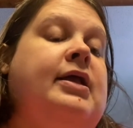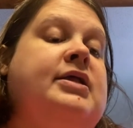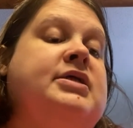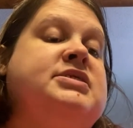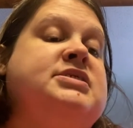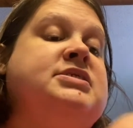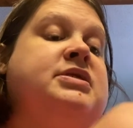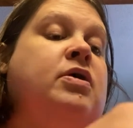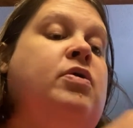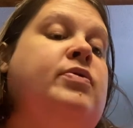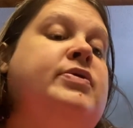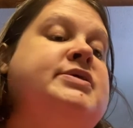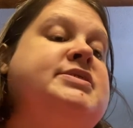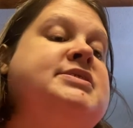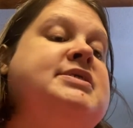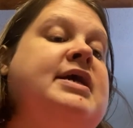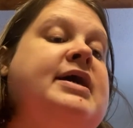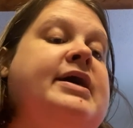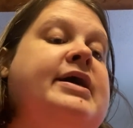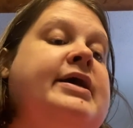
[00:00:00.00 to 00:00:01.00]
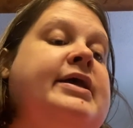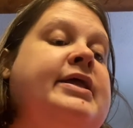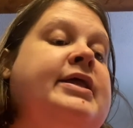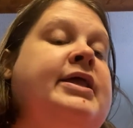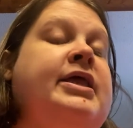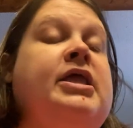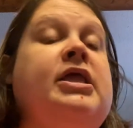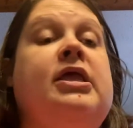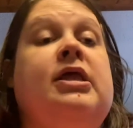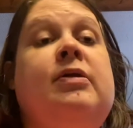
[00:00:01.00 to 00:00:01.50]
As long as I
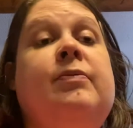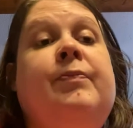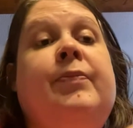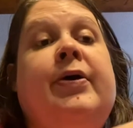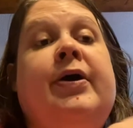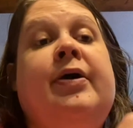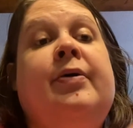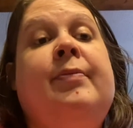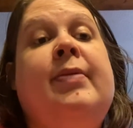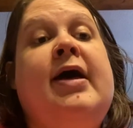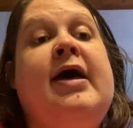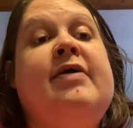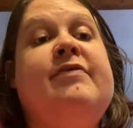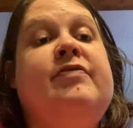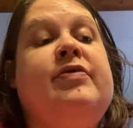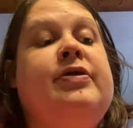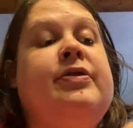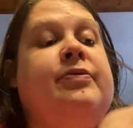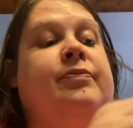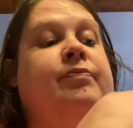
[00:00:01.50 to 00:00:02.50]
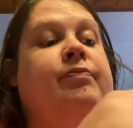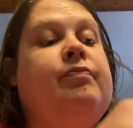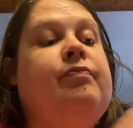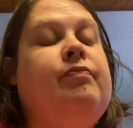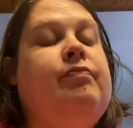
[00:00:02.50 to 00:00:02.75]
keep having